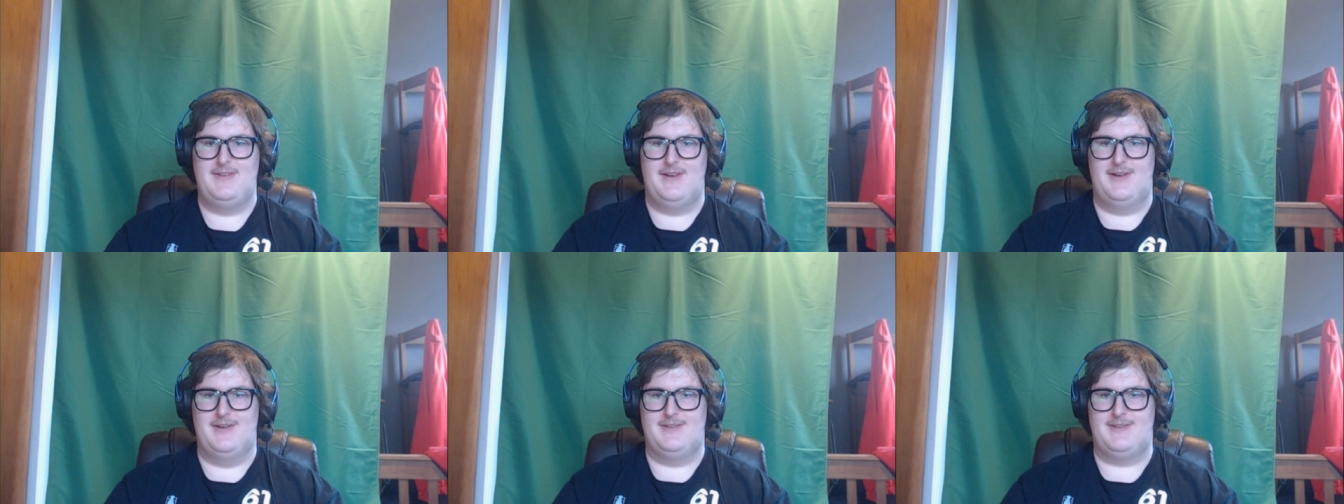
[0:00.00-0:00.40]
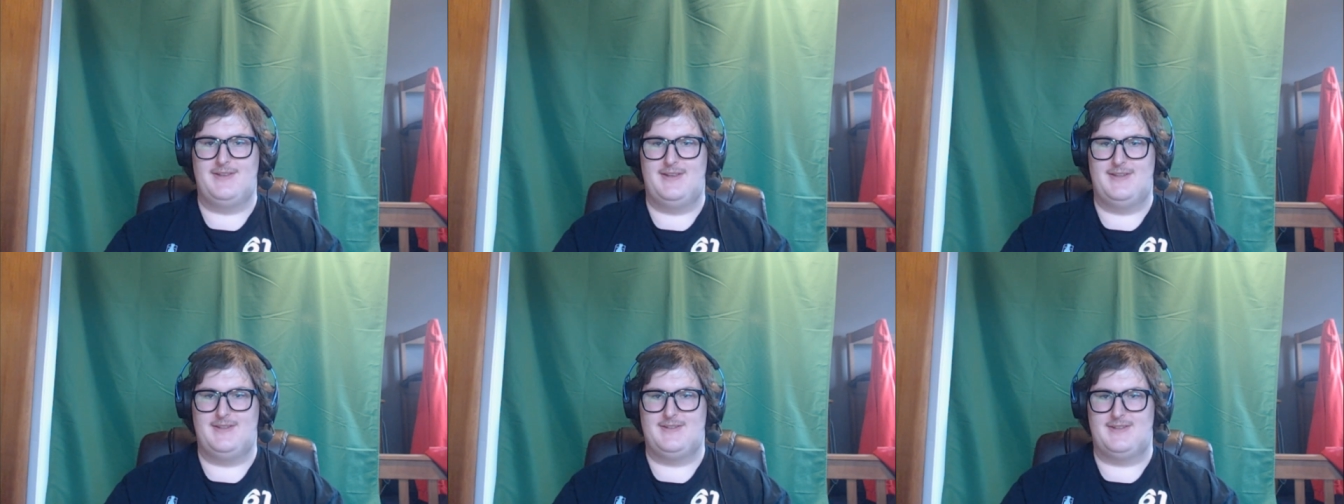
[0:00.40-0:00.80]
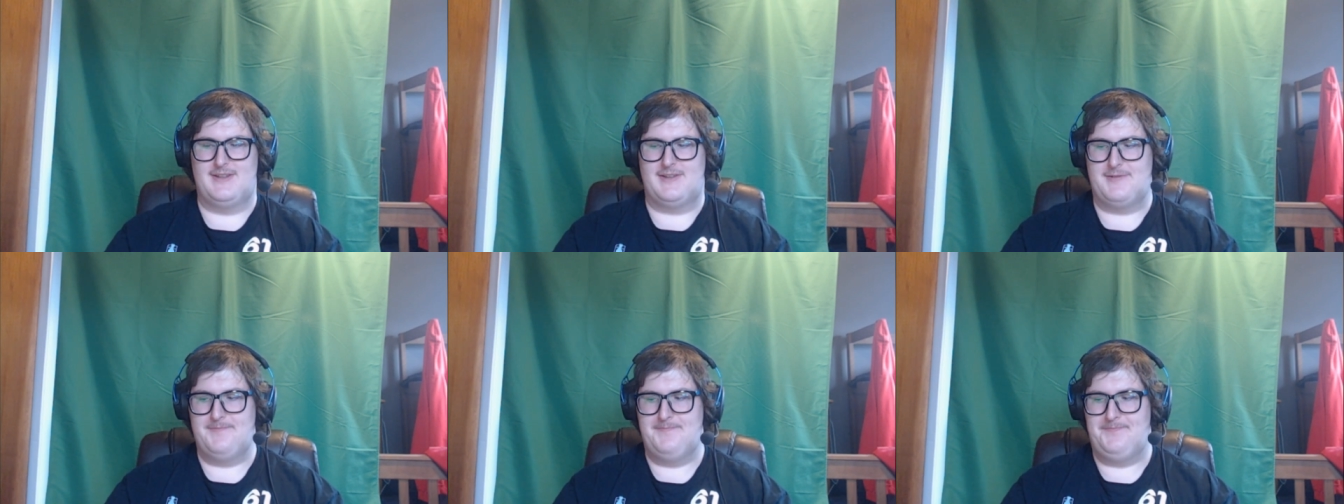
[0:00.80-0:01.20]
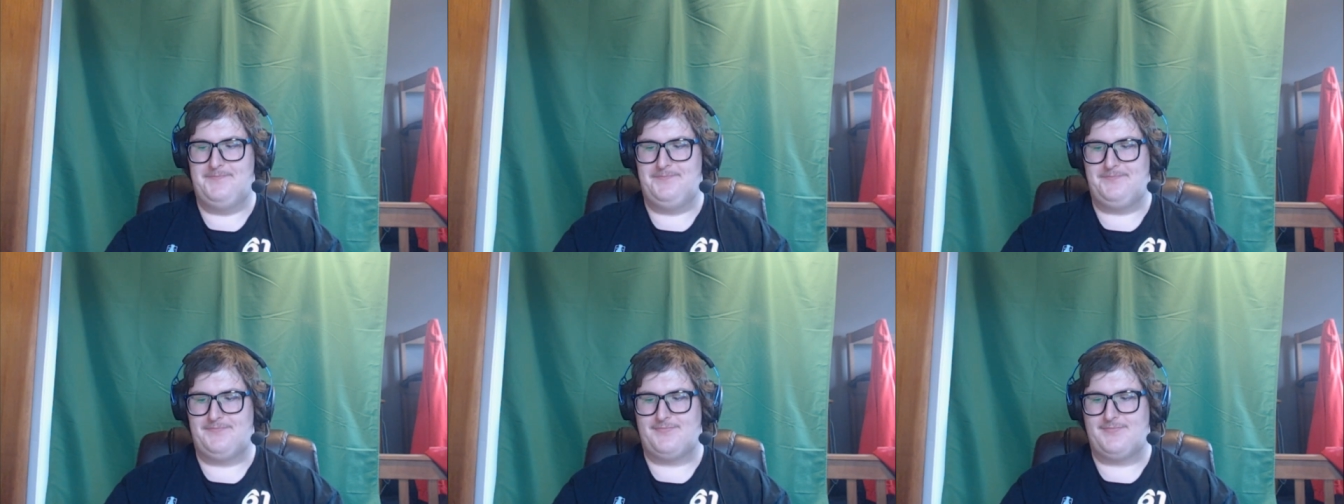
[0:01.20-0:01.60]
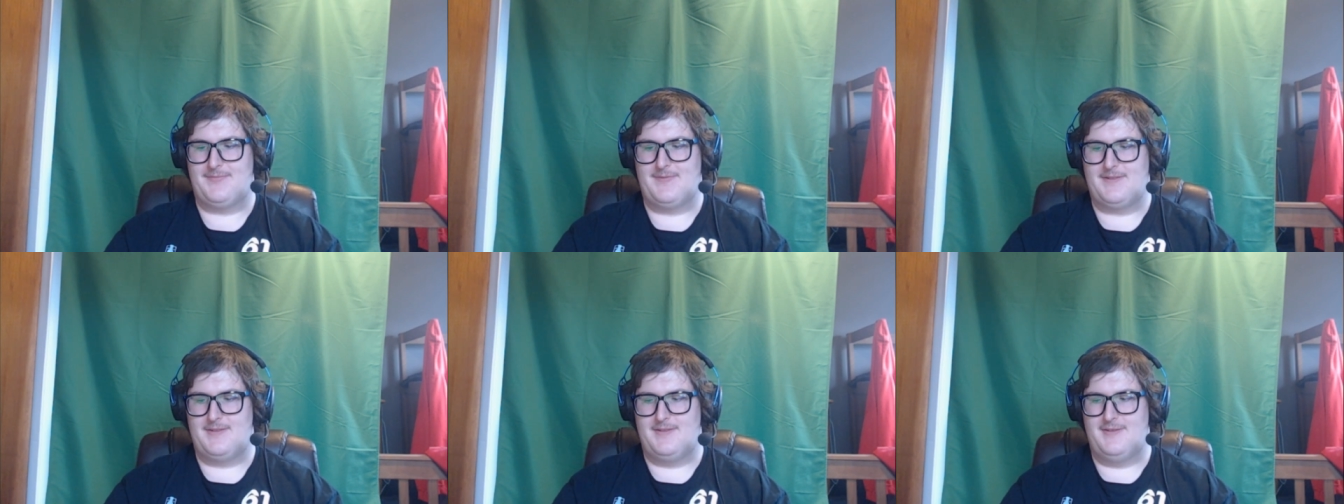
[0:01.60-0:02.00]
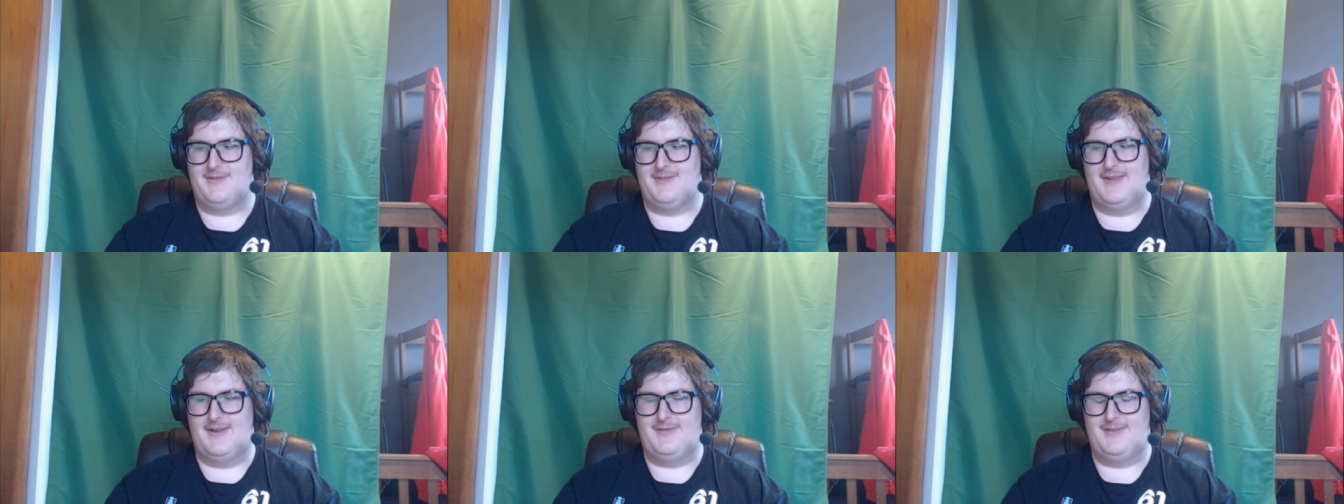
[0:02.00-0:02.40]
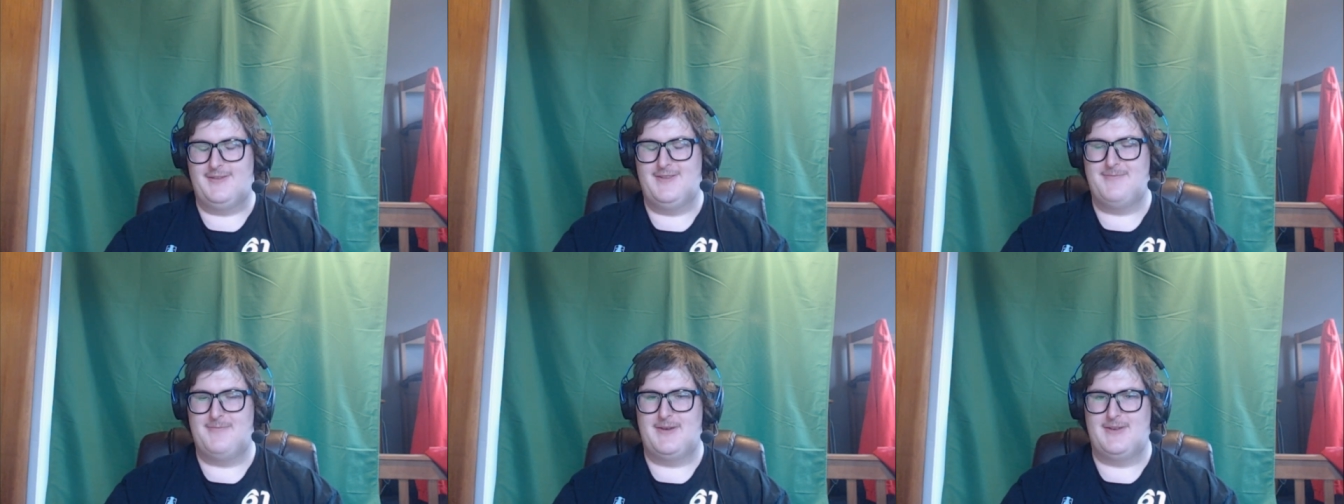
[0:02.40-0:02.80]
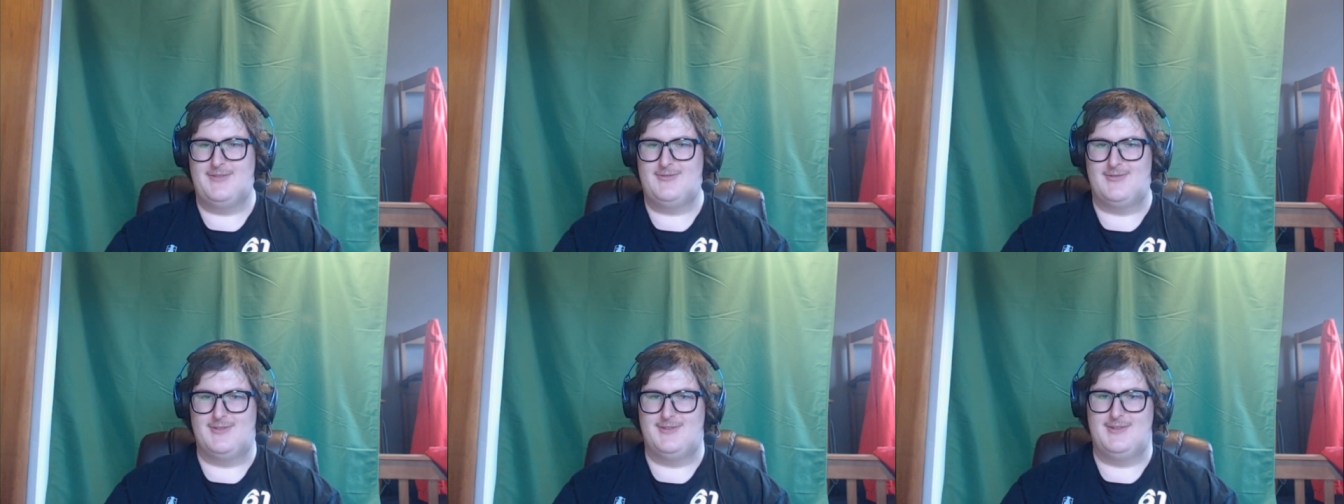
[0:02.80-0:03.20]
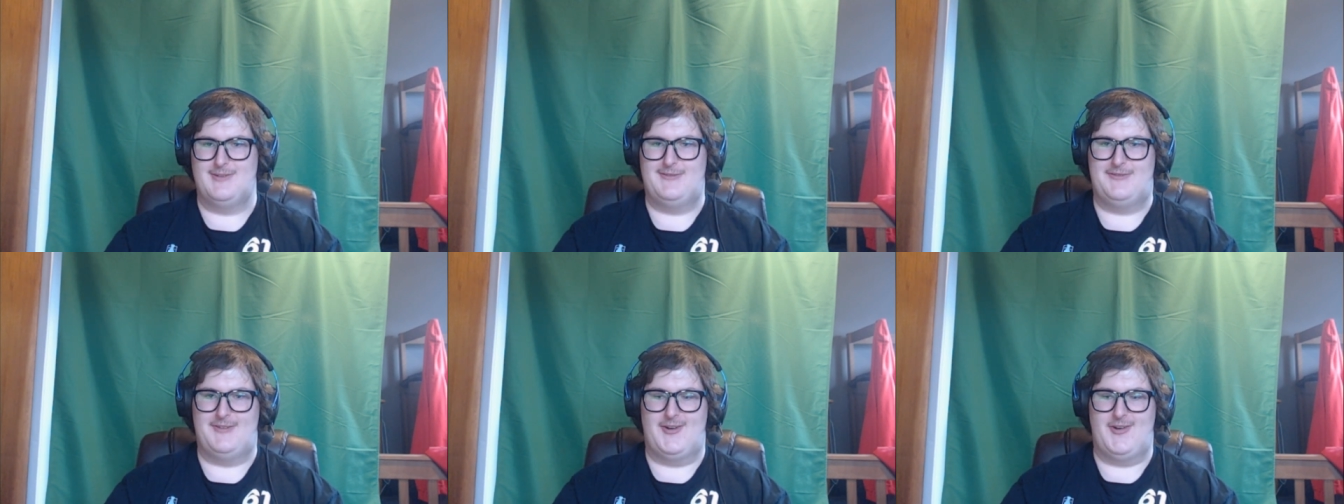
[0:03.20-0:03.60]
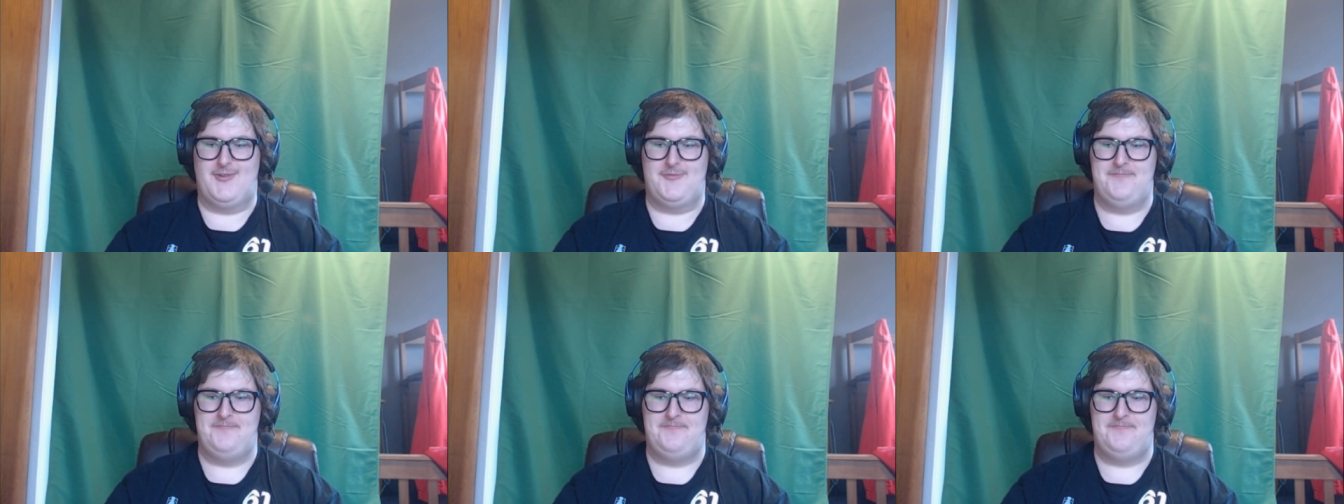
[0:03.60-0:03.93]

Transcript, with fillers: I would say it's like definitely the best one so far.